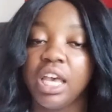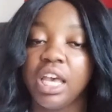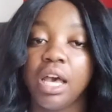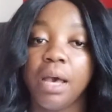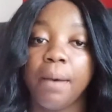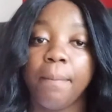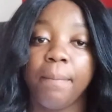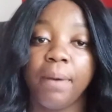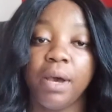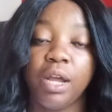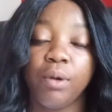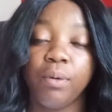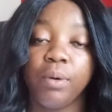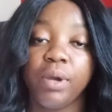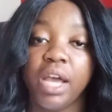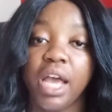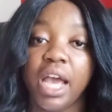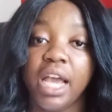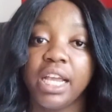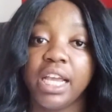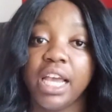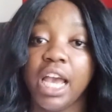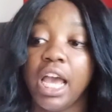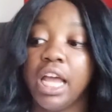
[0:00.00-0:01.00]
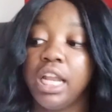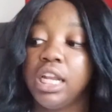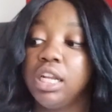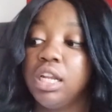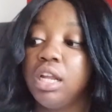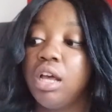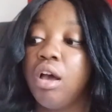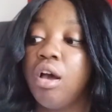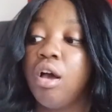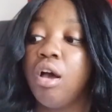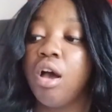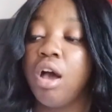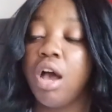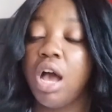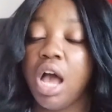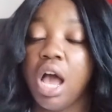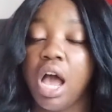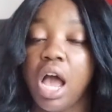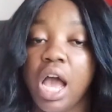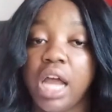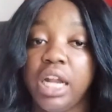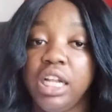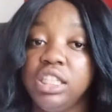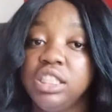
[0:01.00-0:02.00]
But again,
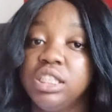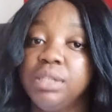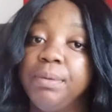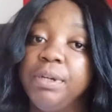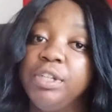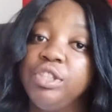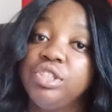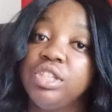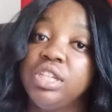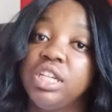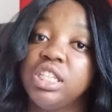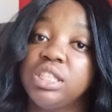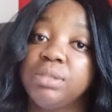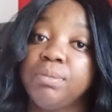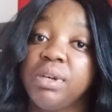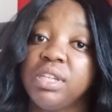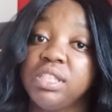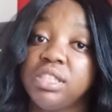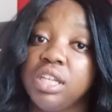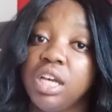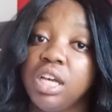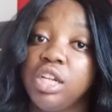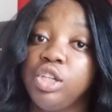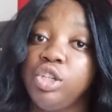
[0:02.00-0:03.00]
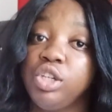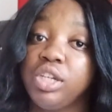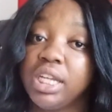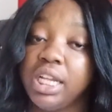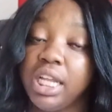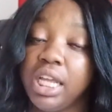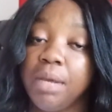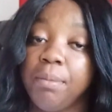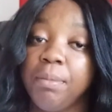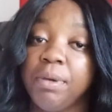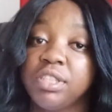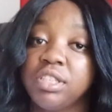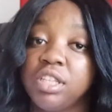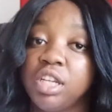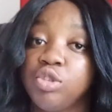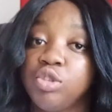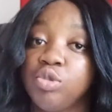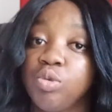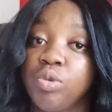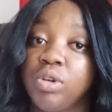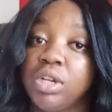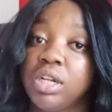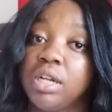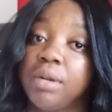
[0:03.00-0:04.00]
I need to mention this. My son, you can hear my son
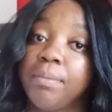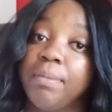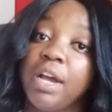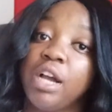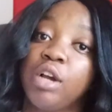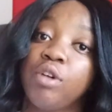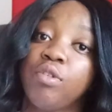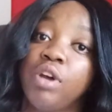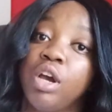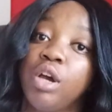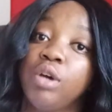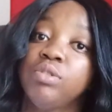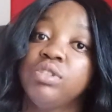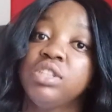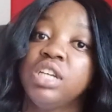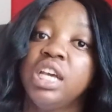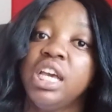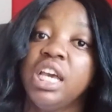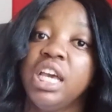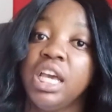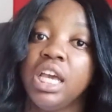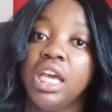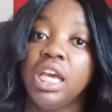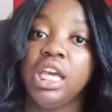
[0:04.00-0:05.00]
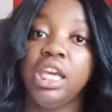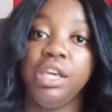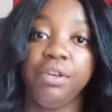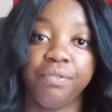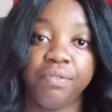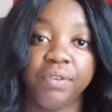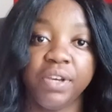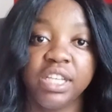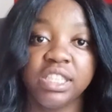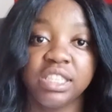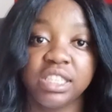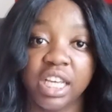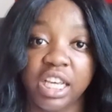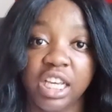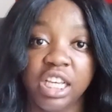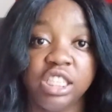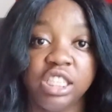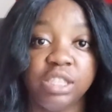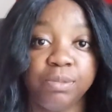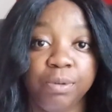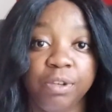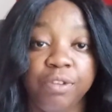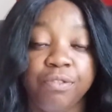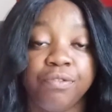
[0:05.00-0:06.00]
talking in the background. He thinks that
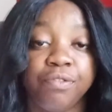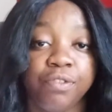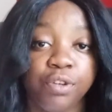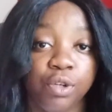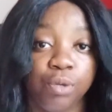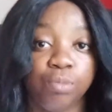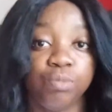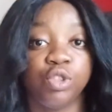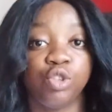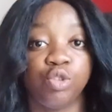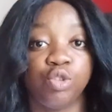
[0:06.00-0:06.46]
he's being filmed as